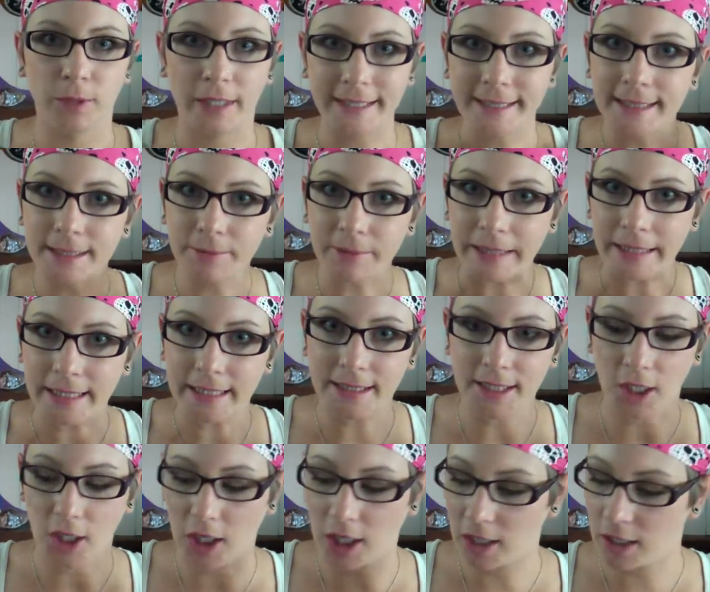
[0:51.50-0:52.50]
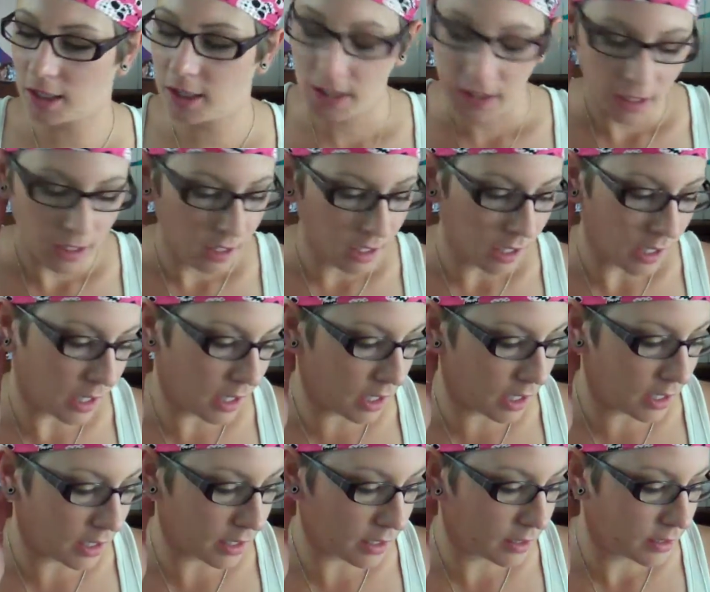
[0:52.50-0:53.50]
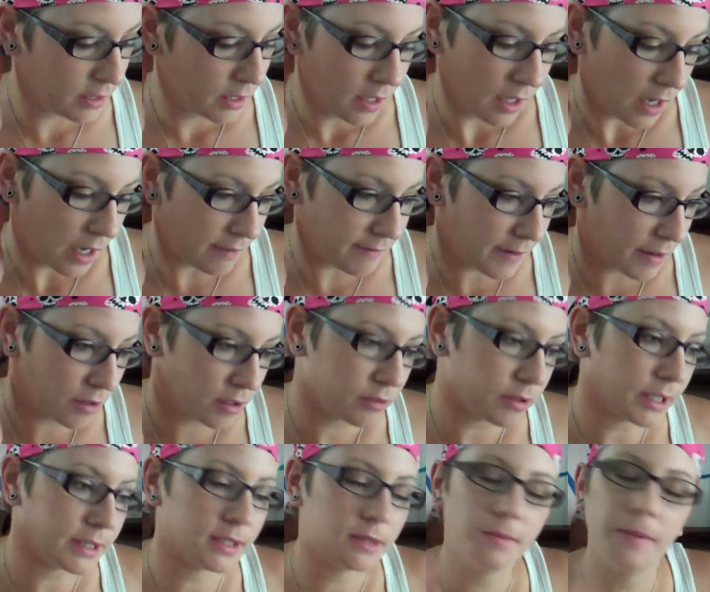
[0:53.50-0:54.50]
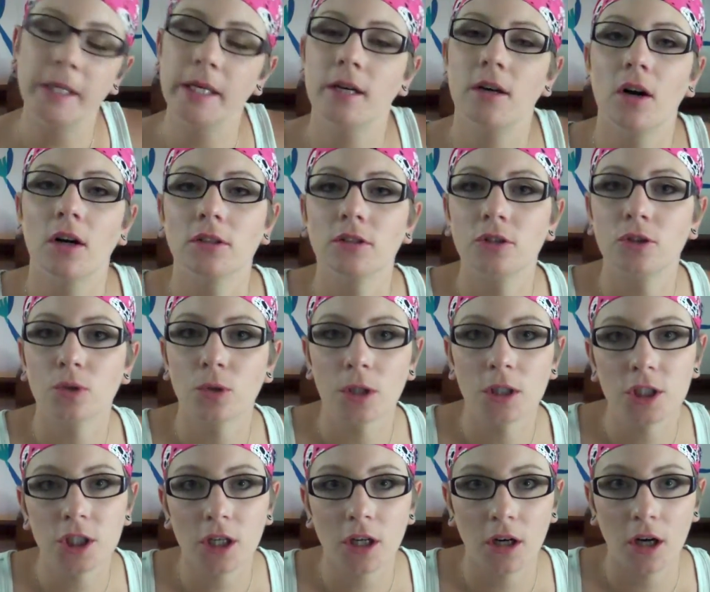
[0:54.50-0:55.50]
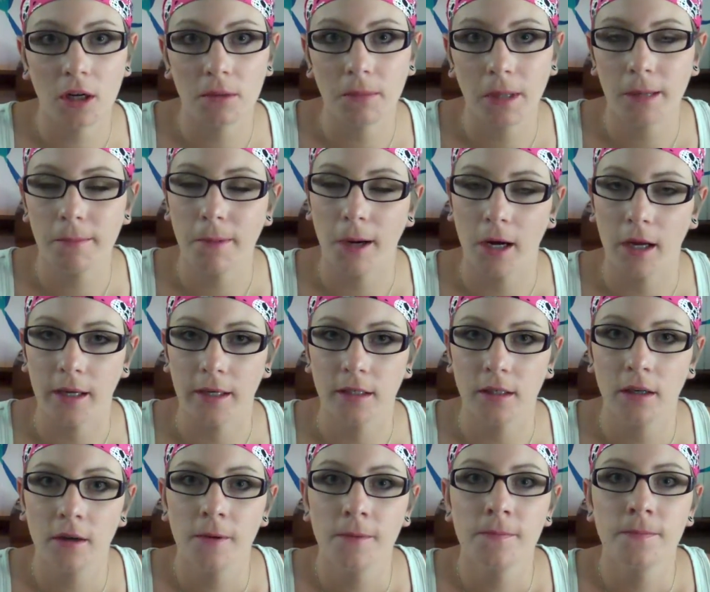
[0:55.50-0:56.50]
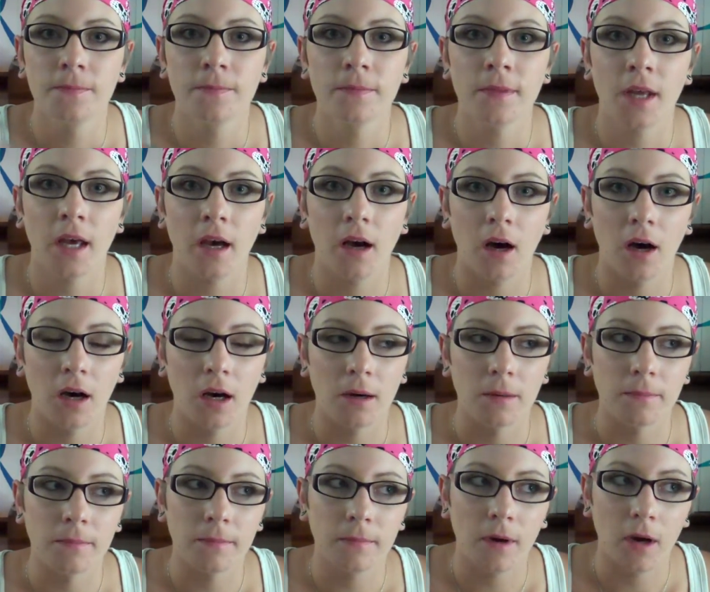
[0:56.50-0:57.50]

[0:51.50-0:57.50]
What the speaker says: recipe talk. I found a recipe called Georgia on my mind on